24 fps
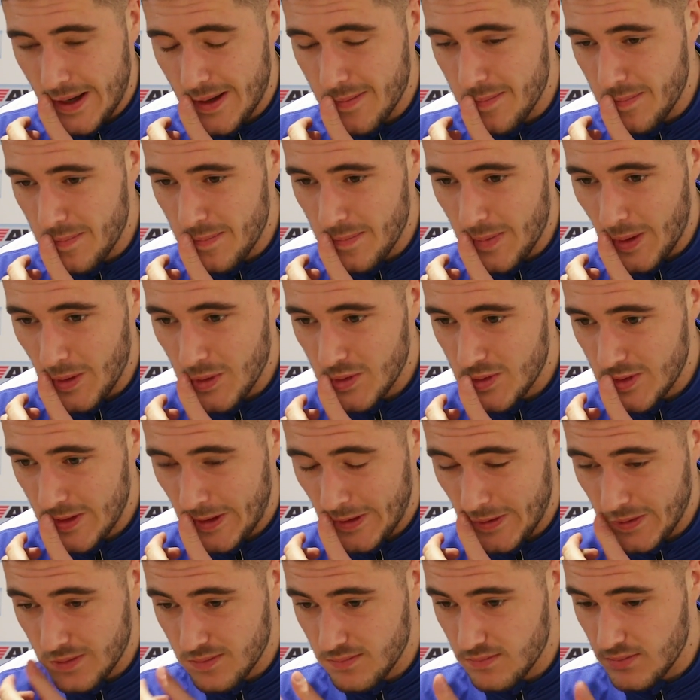most of
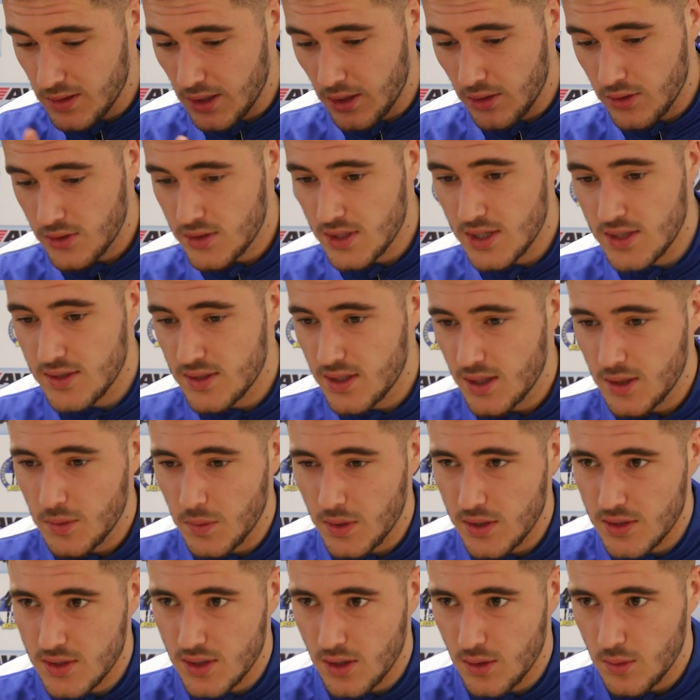the last season
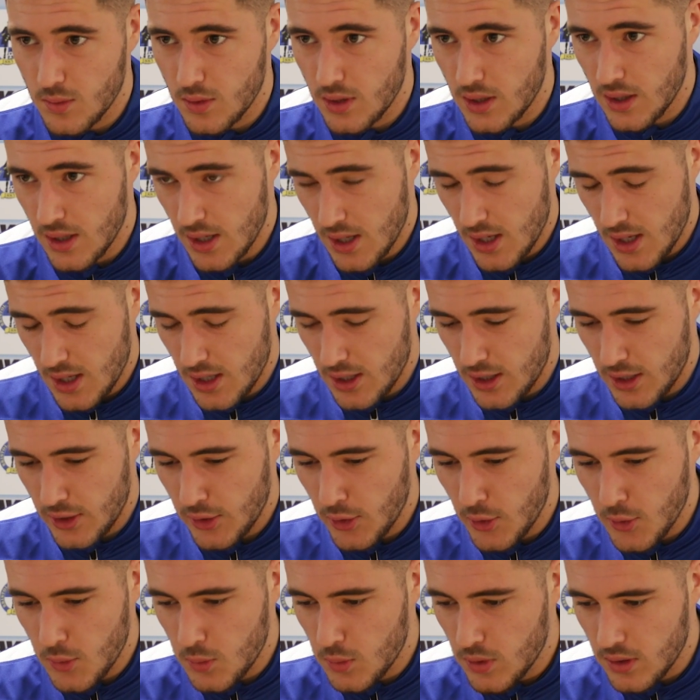anyway, so like I
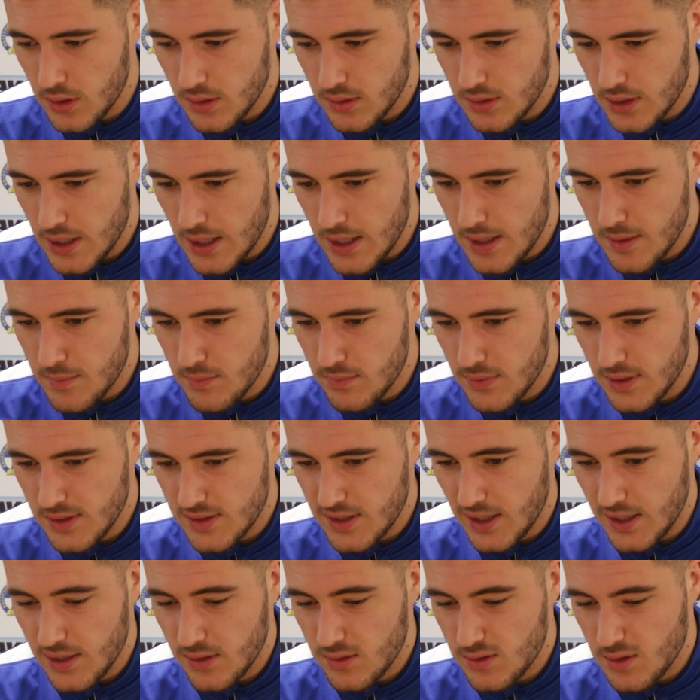know what it
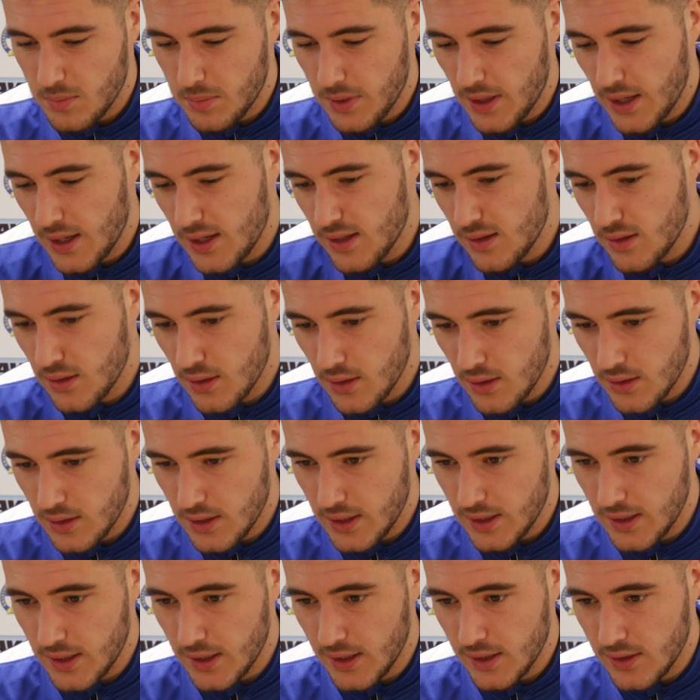takes to play in
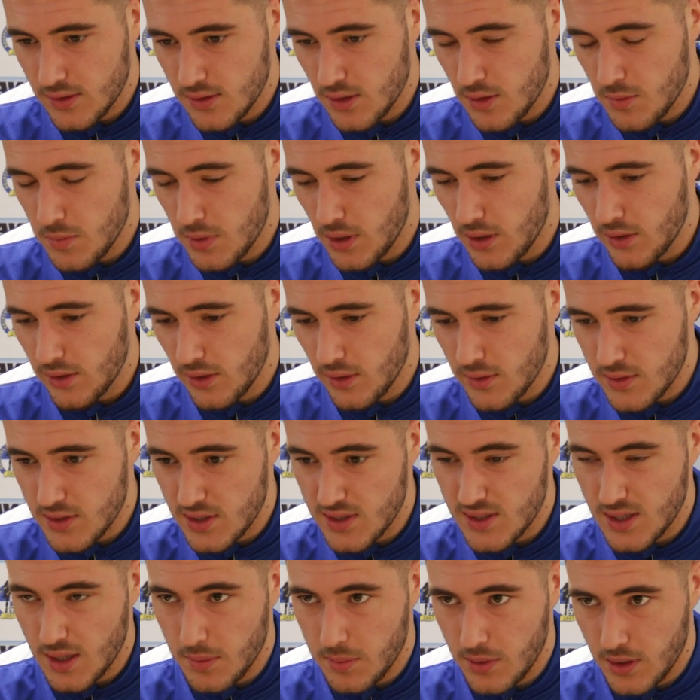League Two, but I know it's a
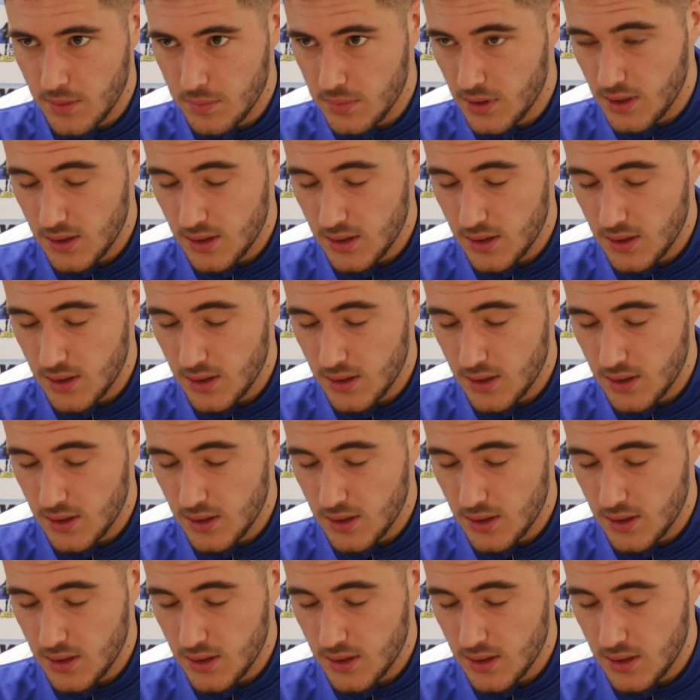step up.